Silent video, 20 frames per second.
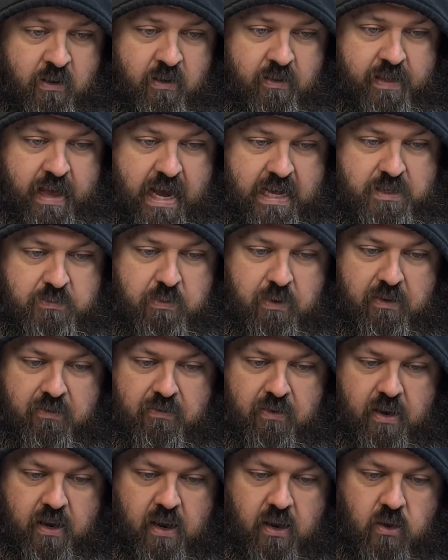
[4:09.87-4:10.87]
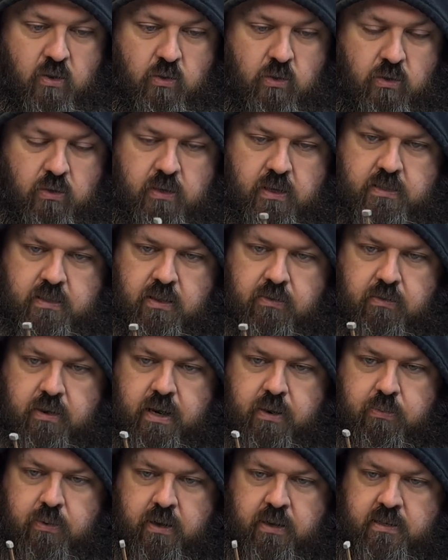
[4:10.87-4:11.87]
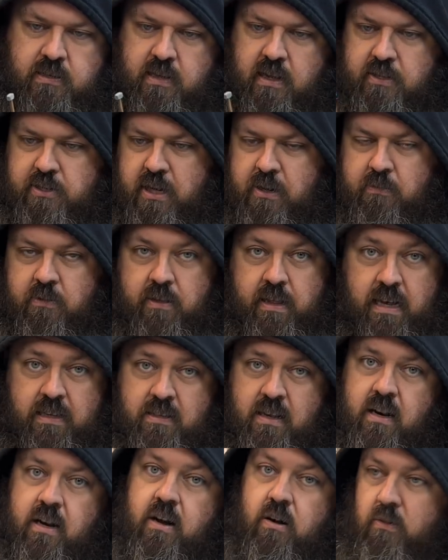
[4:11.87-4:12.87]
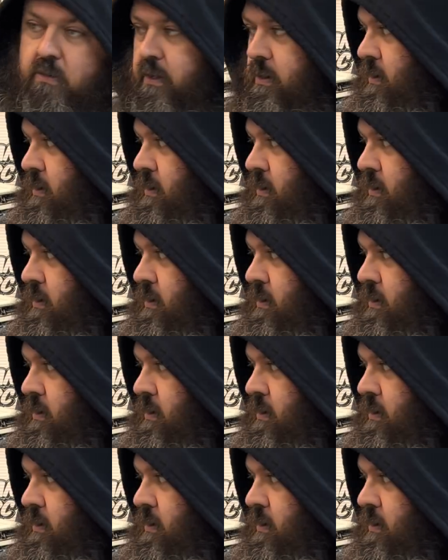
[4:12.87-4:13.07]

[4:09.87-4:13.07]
That's pretty freaking cool. It's a 3D printed sledgehammer. That's going to go in the